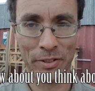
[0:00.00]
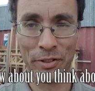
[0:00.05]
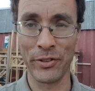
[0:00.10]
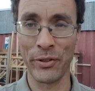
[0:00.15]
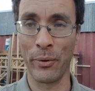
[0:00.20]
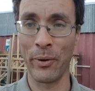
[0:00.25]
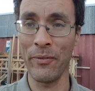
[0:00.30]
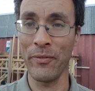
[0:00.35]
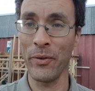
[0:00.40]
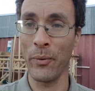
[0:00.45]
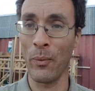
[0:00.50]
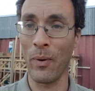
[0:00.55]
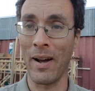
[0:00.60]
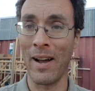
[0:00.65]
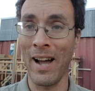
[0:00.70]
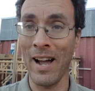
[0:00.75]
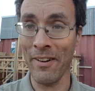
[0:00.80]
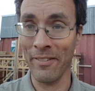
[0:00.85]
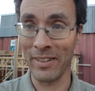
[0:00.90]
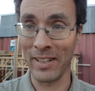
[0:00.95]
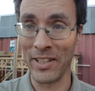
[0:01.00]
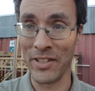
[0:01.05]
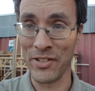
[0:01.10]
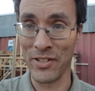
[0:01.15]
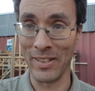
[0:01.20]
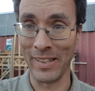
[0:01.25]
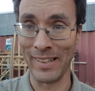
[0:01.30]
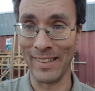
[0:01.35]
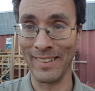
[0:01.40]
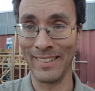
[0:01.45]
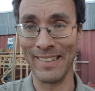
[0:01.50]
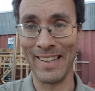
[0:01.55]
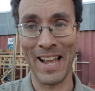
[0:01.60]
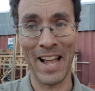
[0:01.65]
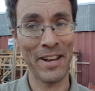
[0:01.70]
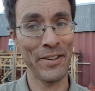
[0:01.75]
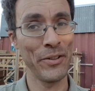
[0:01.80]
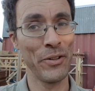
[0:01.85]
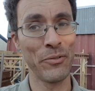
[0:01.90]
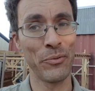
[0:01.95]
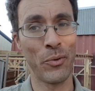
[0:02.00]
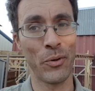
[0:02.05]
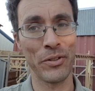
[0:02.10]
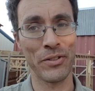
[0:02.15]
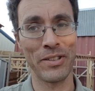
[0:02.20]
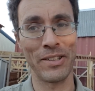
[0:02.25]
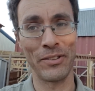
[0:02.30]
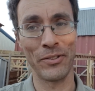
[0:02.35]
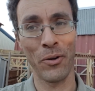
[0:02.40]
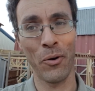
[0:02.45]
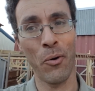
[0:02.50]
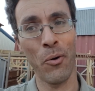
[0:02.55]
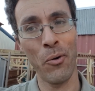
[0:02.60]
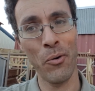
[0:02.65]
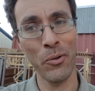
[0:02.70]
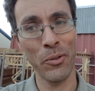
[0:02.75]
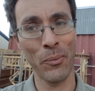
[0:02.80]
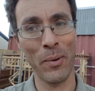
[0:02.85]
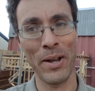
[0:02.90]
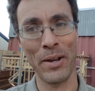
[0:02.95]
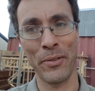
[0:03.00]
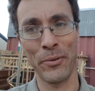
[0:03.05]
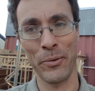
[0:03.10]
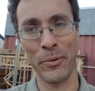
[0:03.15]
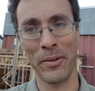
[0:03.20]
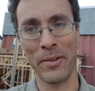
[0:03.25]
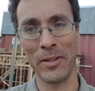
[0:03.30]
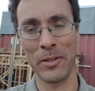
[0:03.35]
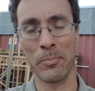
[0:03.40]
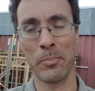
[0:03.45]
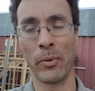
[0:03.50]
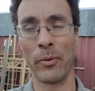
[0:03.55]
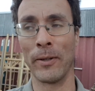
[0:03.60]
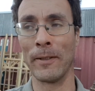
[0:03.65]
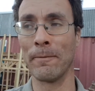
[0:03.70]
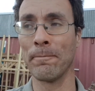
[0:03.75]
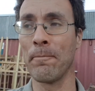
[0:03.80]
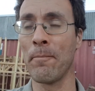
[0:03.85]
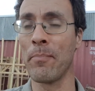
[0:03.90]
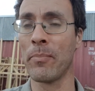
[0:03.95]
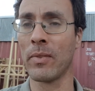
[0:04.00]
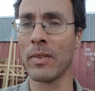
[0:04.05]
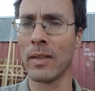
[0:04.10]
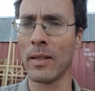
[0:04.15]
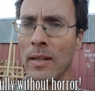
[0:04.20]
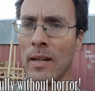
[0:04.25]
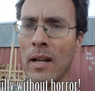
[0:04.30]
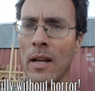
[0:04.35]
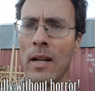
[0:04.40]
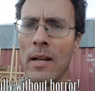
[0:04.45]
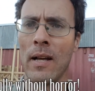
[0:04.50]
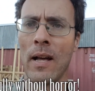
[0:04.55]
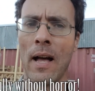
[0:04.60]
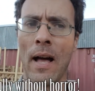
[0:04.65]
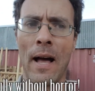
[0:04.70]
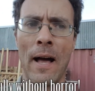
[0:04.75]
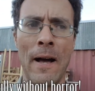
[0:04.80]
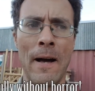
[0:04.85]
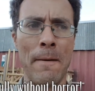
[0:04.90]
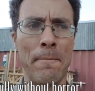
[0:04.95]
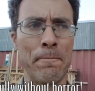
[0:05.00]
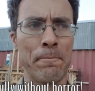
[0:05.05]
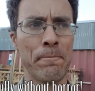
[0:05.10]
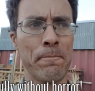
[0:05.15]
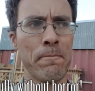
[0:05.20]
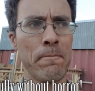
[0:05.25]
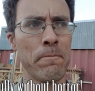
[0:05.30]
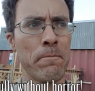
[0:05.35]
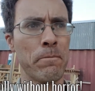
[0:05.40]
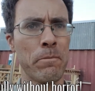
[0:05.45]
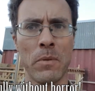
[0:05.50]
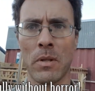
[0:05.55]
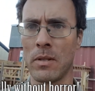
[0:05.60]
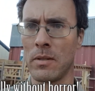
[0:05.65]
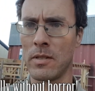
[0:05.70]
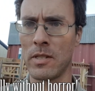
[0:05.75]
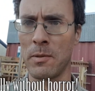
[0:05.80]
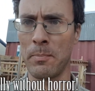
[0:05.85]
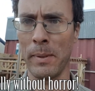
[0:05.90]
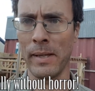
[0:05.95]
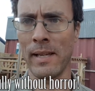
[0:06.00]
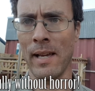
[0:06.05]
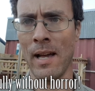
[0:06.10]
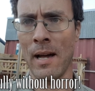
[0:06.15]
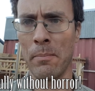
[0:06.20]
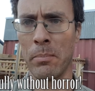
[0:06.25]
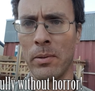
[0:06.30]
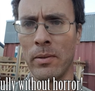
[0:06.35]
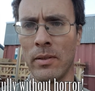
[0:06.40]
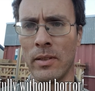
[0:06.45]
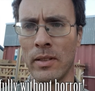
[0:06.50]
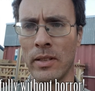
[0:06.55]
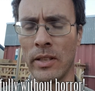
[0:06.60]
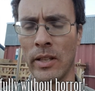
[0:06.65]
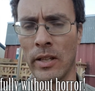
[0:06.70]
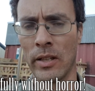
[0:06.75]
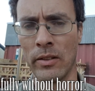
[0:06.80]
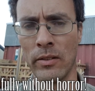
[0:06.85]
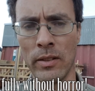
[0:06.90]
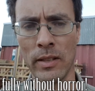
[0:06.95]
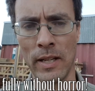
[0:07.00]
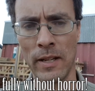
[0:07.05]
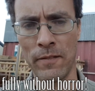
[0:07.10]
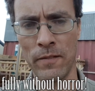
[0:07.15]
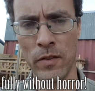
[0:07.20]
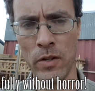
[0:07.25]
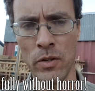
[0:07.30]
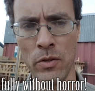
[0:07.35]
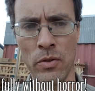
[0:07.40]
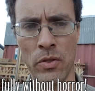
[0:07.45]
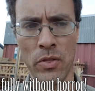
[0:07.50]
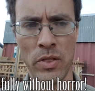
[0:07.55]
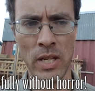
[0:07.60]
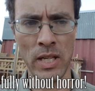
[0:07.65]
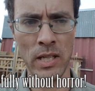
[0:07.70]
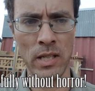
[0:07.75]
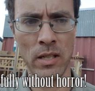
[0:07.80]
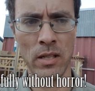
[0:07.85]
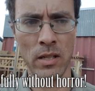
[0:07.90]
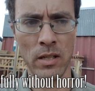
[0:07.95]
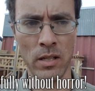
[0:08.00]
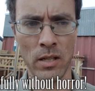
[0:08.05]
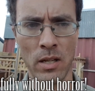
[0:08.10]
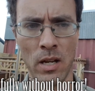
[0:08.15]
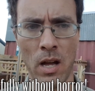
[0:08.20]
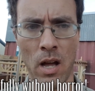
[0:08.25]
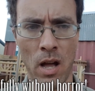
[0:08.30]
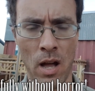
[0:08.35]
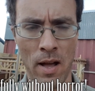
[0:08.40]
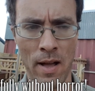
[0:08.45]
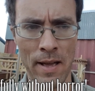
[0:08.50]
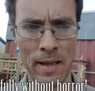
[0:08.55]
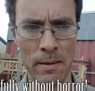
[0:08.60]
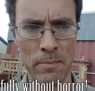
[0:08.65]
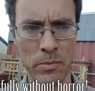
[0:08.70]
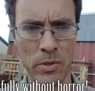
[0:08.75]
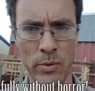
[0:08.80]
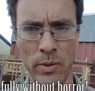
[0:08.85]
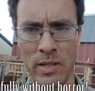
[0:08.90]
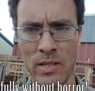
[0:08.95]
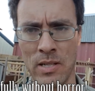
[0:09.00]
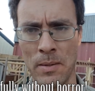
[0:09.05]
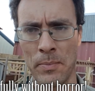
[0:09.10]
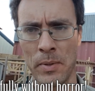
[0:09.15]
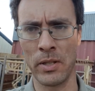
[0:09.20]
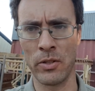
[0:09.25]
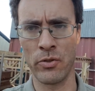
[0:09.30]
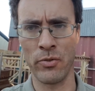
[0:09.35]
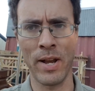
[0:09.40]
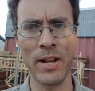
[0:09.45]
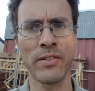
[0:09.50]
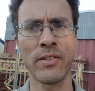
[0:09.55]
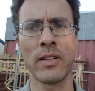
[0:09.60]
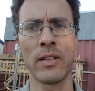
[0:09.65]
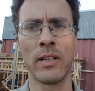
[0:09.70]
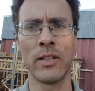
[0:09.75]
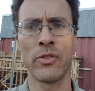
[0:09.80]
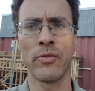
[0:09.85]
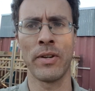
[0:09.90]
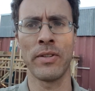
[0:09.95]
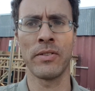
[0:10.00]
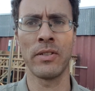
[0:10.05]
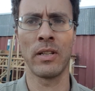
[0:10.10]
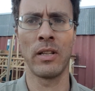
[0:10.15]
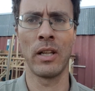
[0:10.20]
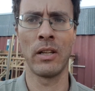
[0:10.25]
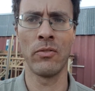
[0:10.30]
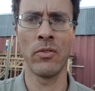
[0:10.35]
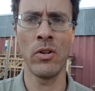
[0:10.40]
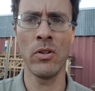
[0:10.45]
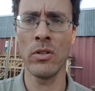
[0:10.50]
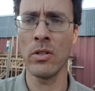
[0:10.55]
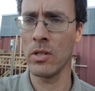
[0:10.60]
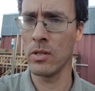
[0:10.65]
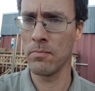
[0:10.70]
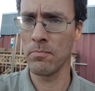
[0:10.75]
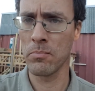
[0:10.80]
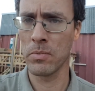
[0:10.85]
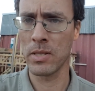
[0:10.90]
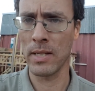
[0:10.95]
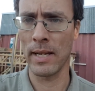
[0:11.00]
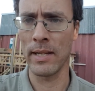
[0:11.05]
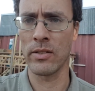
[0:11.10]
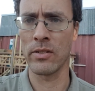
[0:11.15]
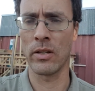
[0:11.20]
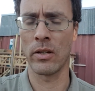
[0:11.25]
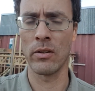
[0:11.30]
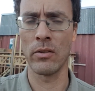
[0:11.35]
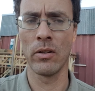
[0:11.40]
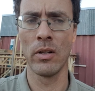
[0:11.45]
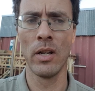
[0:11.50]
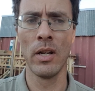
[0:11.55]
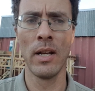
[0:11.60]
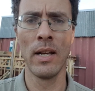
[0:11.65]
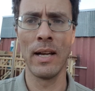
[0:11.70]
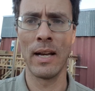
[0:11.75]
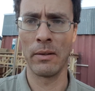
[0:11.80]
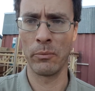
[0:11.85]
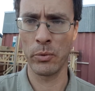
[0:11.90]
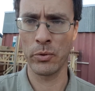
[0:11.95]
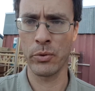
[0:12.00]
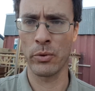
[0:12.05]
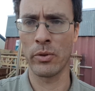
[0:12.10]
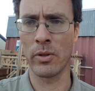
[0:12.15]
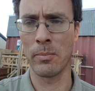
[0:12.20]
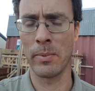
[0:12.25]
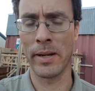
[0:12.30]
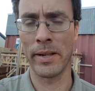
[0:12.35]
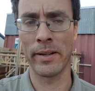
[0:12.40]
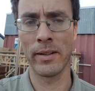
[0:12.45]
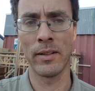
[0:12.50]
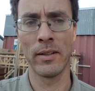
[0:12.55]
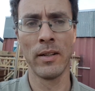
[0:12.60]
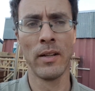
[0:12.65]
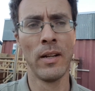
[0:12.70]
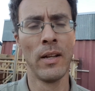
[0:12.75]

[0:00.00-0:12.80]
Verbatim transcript: So if you are an engineer and you've watched this all the way through to this point, um, speak up. You know, if you think I am doing something drastically, drastically wrong, say so, and we'll talk about it.